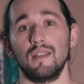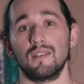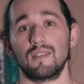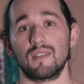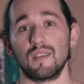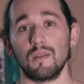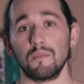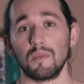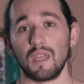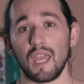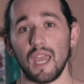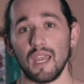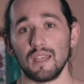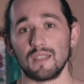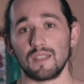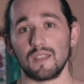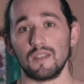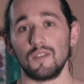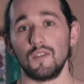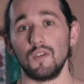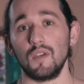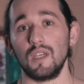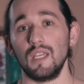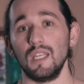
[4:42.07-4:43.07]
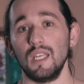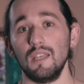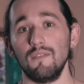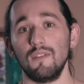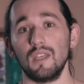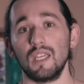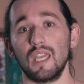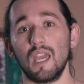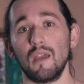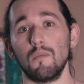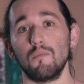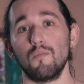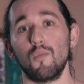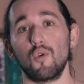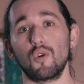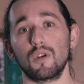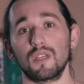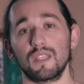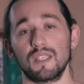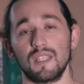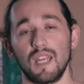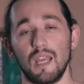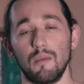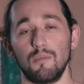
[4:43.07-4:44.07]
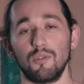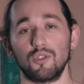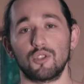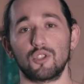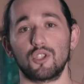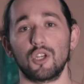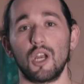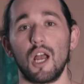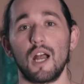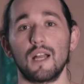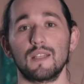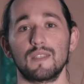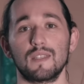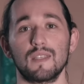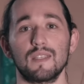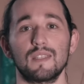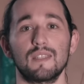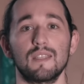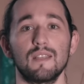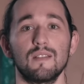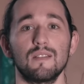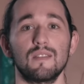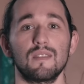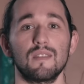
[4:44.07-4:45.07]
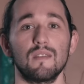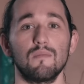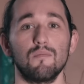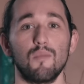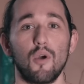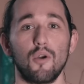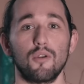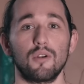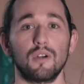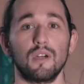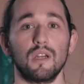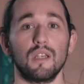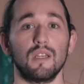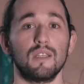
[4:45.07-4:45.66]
In some cases, you can even get more stable shots since the motor